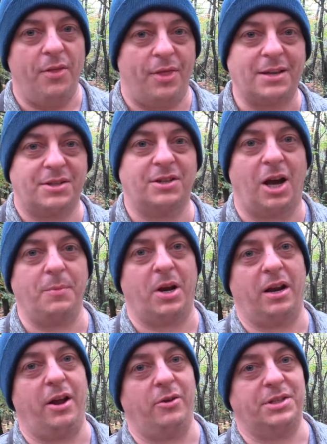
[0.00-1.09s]
that's the time you're
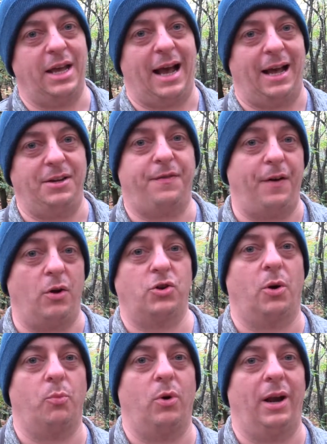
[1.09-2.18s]
going to notice it, and
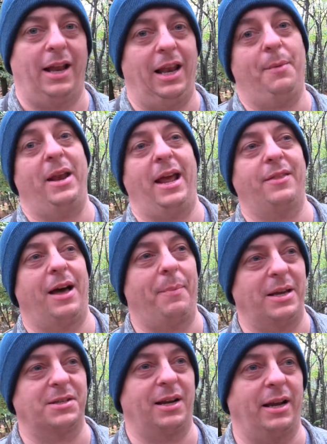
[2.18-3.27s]
Photoshop will eliminate that
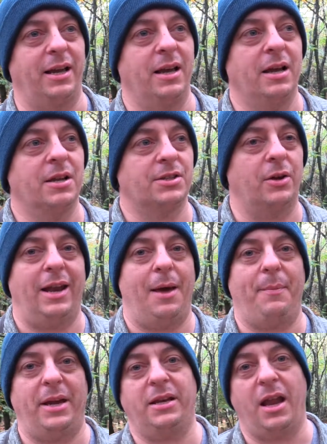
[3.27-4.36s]
basically. So
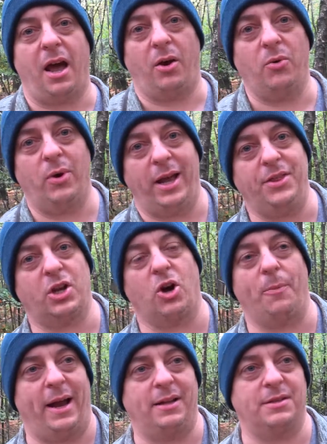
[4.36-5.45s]
let me know in the
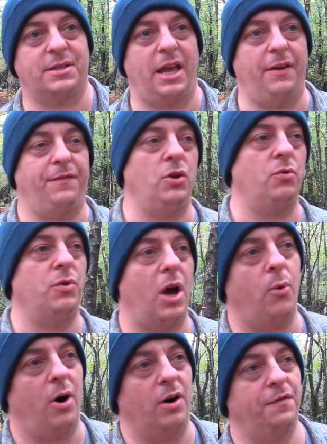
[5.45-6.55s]
comments if you
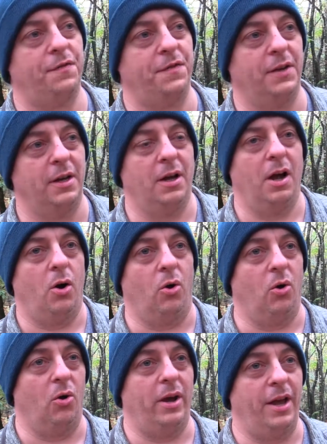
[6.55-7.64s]
know of,
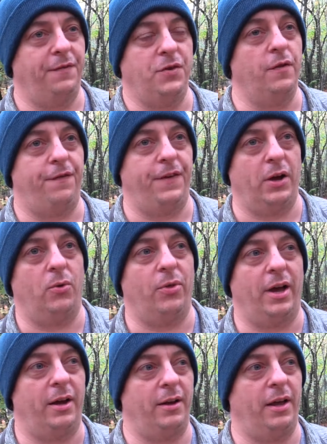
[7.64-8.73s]
or if you feel
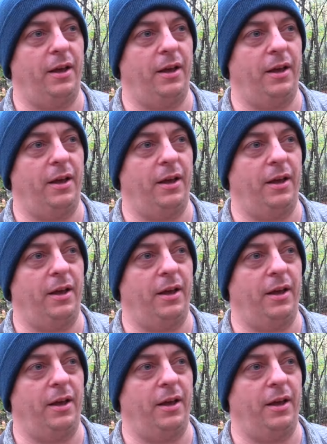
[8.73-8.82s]
that,